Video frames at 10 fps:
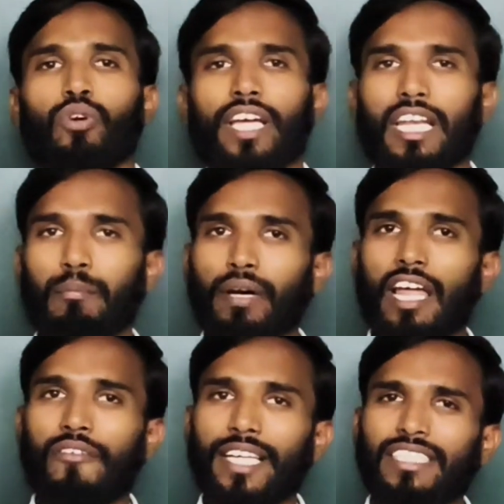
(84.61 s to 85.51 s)
a number
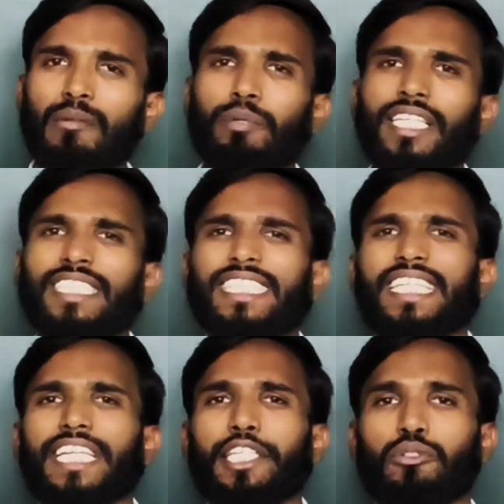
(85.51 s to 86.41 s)
having a separate
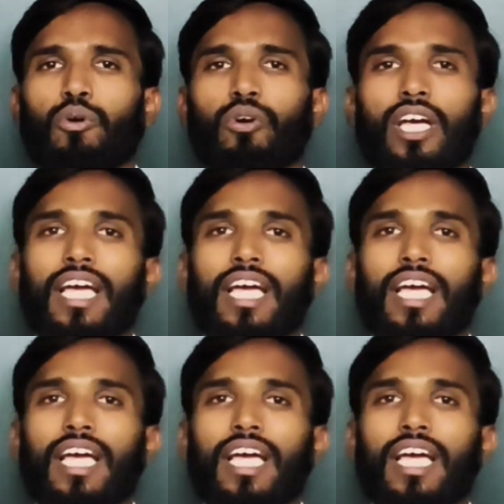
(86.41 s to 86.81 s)
secret code,